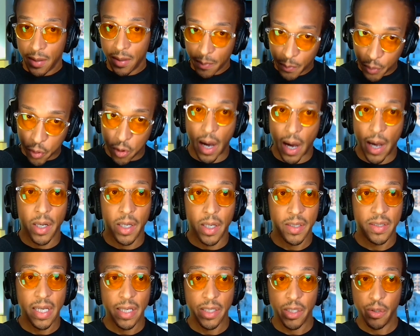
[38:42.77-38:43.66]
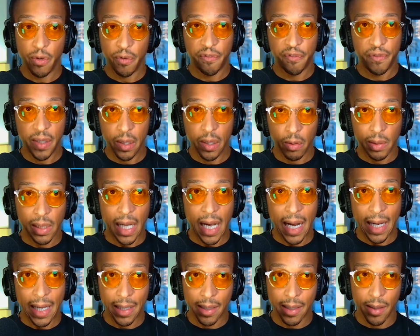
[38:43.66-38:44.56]
products that you feel
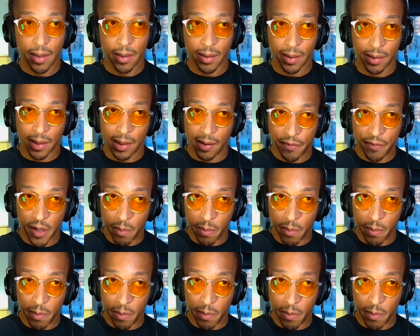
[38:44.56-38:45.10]
like give